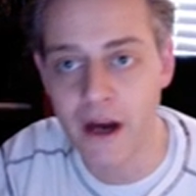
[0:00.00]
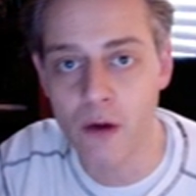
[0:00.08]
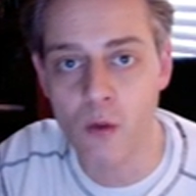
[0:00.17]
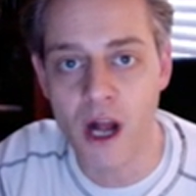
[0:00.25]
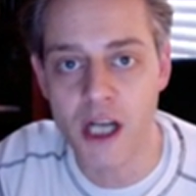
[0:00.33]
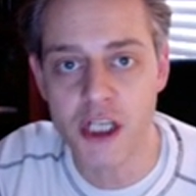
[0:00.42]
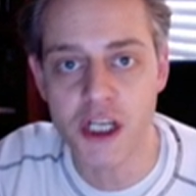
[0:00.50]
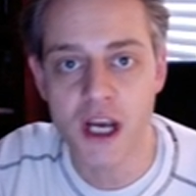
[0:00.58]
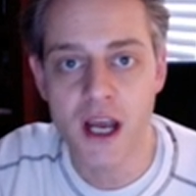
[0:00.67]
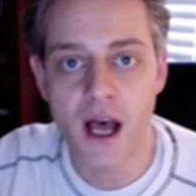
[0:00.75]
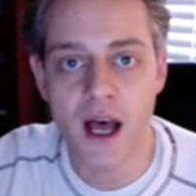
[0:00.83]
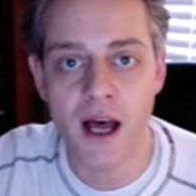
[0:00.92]
watch.
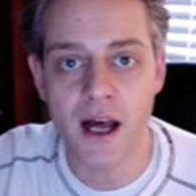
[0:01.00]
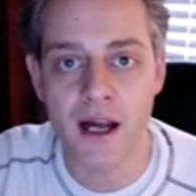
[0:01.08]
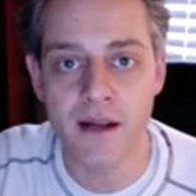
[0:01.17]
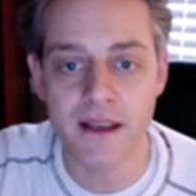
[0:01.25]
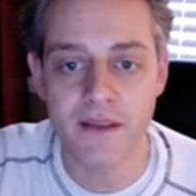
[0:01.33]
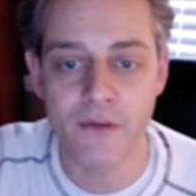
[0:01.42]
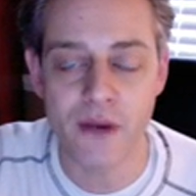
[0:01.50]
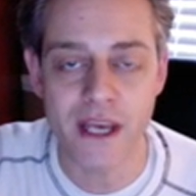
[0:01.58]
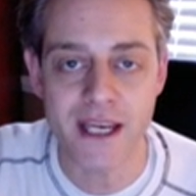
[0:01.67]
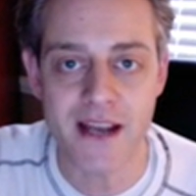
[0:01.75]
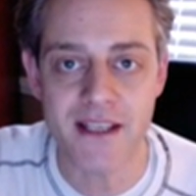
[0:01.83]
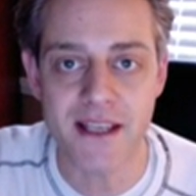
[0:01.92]
If we get
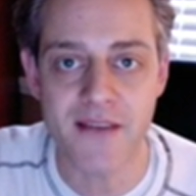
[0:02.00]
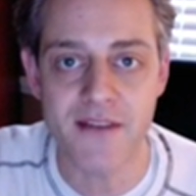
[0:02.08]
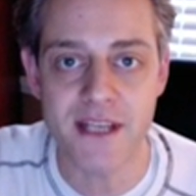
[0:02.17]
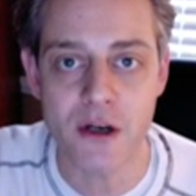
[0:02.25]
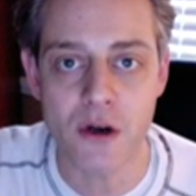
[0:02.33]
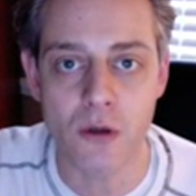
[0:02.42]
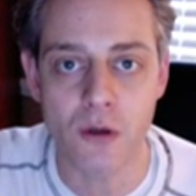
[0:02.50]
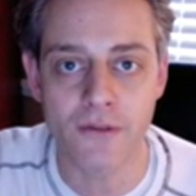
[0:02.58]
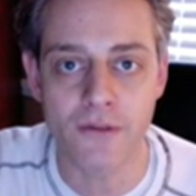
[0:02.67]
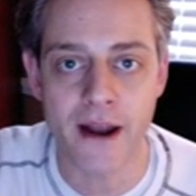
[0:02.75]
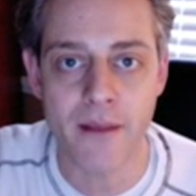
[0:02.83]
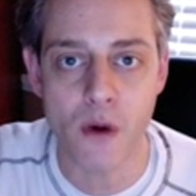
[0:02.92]
down to 17 or colder
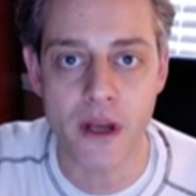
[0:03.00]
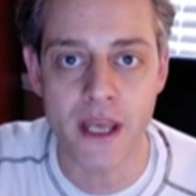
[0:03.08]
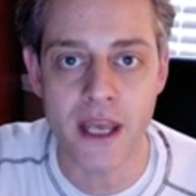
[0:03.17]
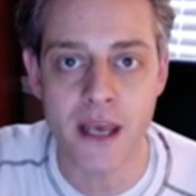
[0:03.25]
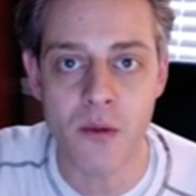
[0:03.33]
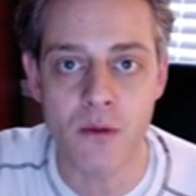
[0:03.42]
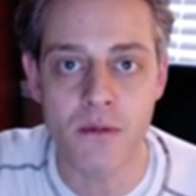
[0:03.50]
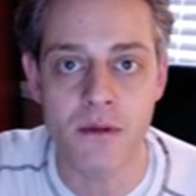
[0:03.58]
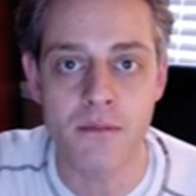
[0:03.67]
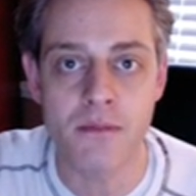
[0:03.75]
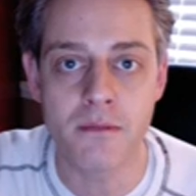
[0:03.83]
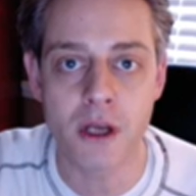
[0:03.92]
Friday morning, it
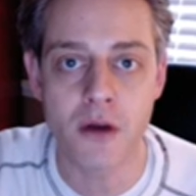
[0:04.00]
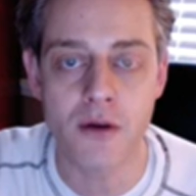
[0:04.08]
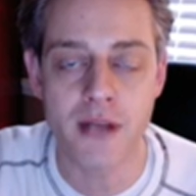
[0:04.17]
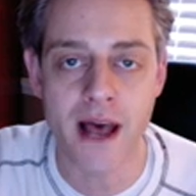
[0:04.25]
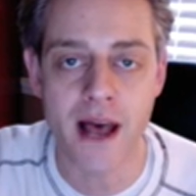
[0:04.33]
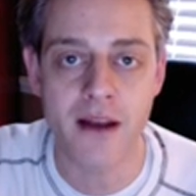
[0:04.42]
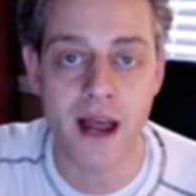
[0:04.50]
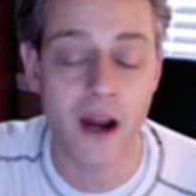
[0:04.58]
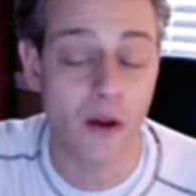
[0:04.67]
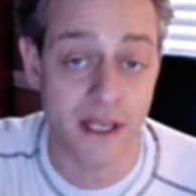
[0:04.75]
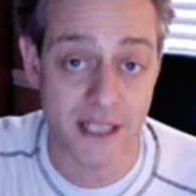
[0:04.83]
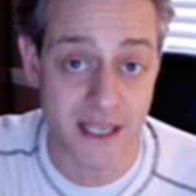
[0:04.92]
would go down not
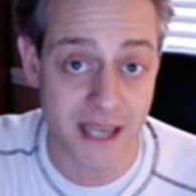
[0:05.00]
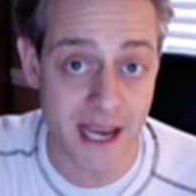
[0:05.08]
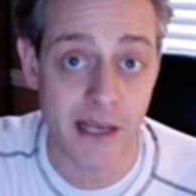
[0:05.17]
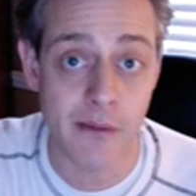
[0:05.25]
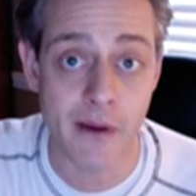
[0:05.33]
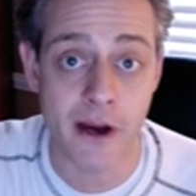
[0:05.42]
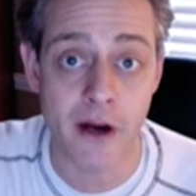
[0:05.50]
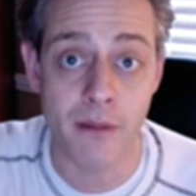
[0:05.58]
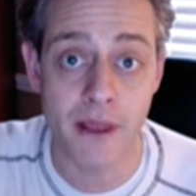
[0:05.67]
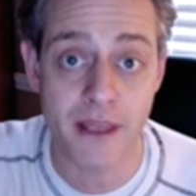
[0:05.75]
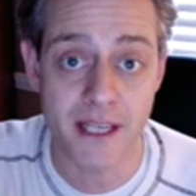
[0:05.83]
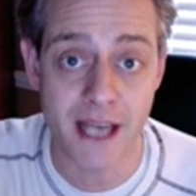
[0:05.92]
only as a daily record,
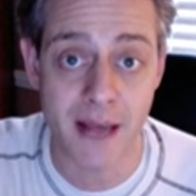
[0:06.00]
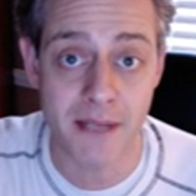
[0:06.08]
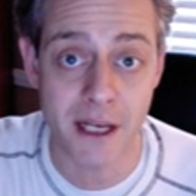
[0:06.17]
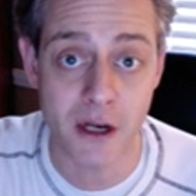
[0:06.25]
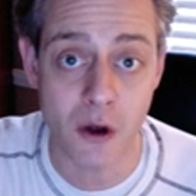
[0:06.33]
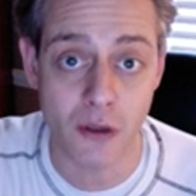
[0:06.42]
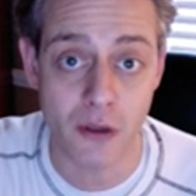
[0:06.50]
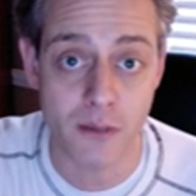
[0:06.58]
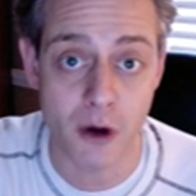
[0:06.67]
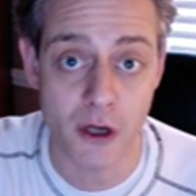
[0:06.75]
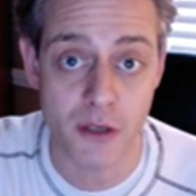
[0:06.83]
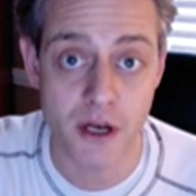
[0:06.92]
but in the top 10 coldest
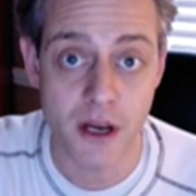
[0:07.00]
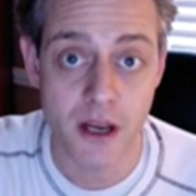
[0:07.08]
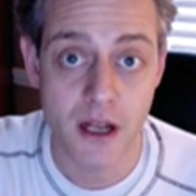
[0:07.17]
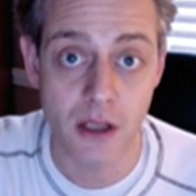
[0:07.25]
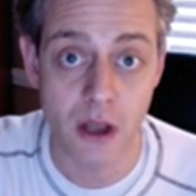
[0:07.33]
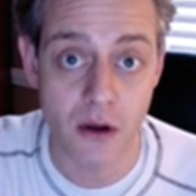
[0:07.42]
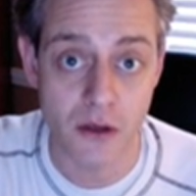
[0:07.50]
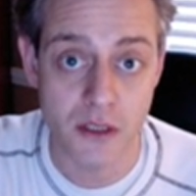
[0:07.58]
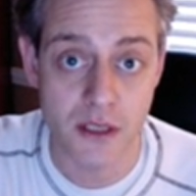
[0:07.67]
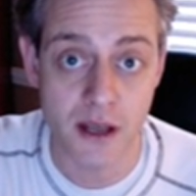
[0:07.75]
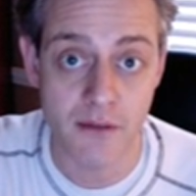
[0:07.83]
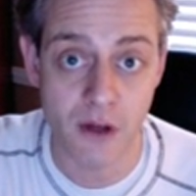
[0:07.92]
March
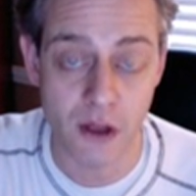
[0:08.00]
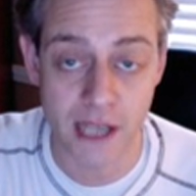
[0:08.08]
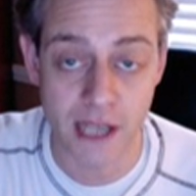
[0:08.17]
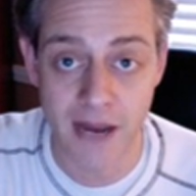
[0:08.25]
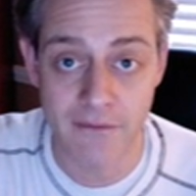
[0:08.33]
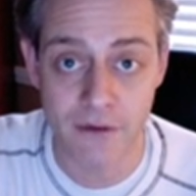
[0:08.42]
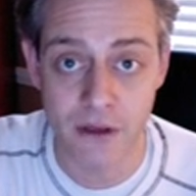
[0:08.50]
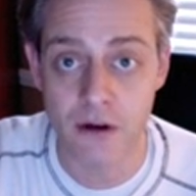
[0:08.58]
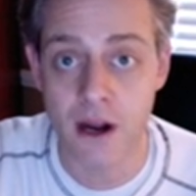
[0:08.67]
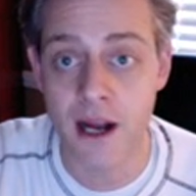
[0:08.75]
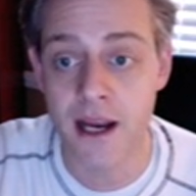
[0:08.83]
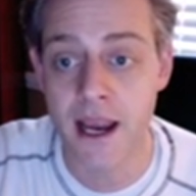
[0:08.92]
lows of all time for Little
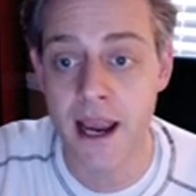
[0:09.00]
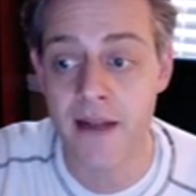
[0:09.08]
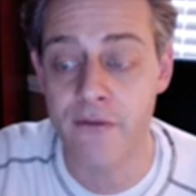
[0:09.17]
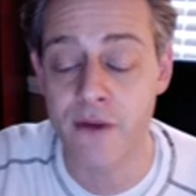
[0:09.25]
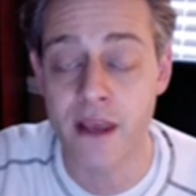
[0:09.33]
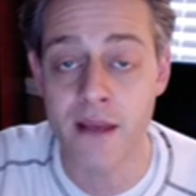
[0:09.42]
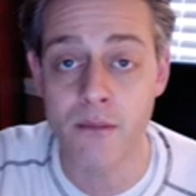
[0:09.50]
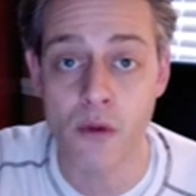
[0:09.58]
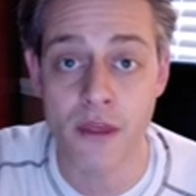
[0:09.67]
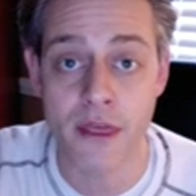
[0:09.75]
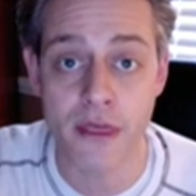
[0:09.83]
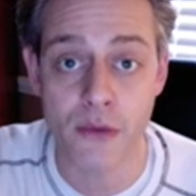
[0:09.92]
Rock. And if we get more
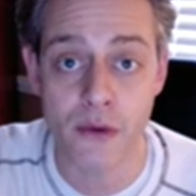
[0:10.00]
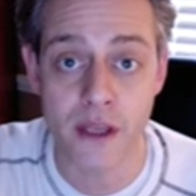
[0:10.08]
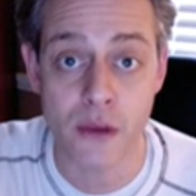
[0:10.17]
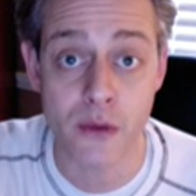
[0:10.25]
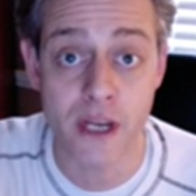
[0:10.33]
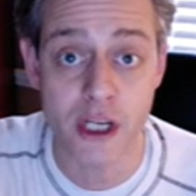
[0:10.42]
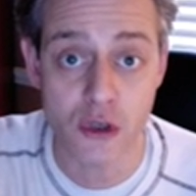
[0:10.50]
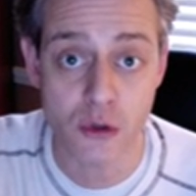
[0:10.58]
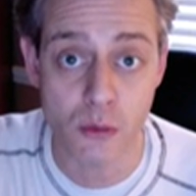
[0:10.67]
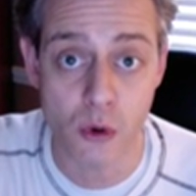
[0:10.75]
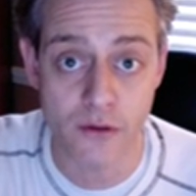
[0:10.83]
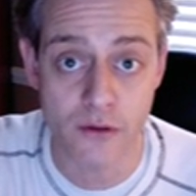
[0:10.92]
than three inches or
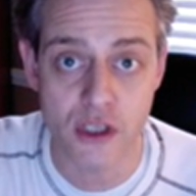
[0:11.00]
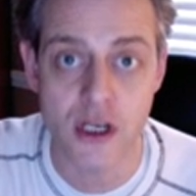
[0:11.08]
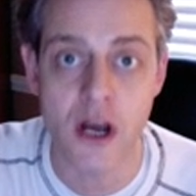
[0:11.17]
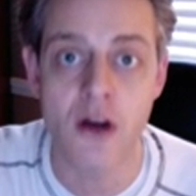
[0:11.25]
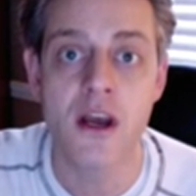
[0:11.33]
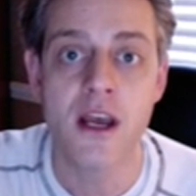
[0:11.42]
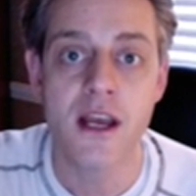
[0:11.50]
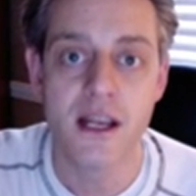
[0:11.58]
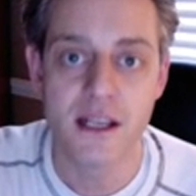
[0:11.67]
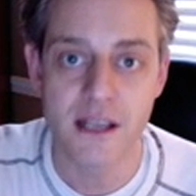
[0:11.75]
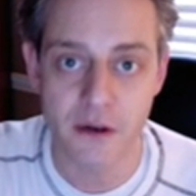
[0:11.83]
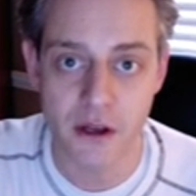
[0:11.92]
more of snow,
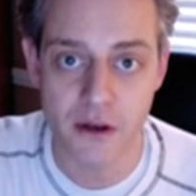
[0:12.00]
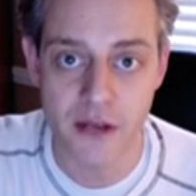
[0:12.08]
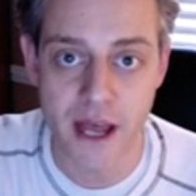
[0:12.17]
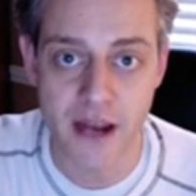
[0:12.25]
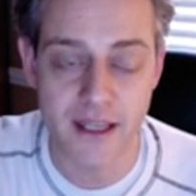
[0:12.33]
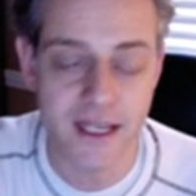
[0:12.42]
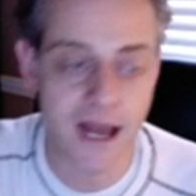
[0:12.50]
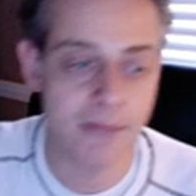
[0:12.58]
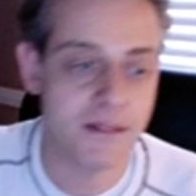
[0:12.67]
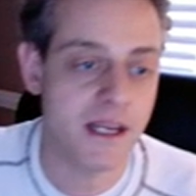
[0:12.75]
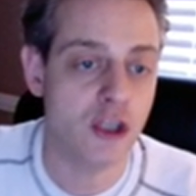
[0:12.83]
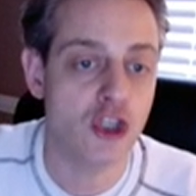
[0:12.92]
it would go down in the top
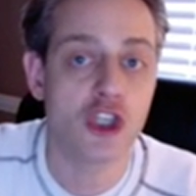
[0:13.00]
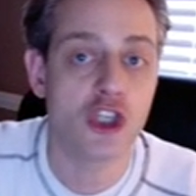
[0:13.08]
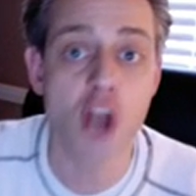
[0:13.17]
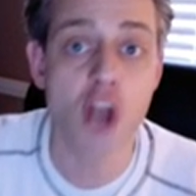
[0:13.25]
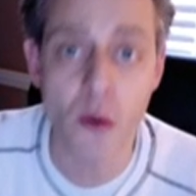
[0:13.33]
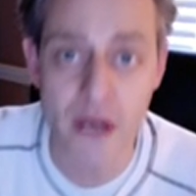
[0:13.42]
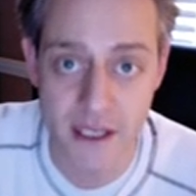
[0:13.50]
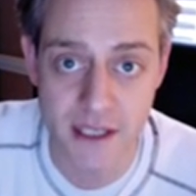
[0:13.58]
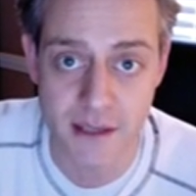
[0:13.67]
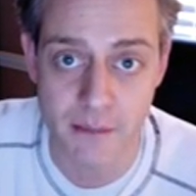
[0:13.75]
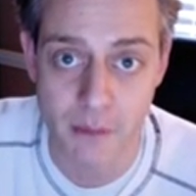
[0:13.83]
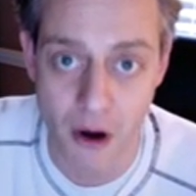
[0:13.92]
10
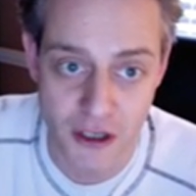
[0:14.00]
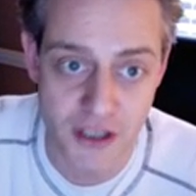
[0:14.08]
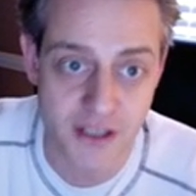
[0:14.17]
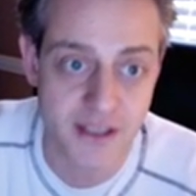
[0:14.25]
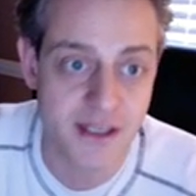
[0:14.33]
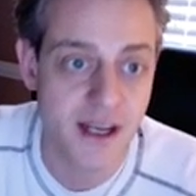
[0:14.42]
snowiest Marches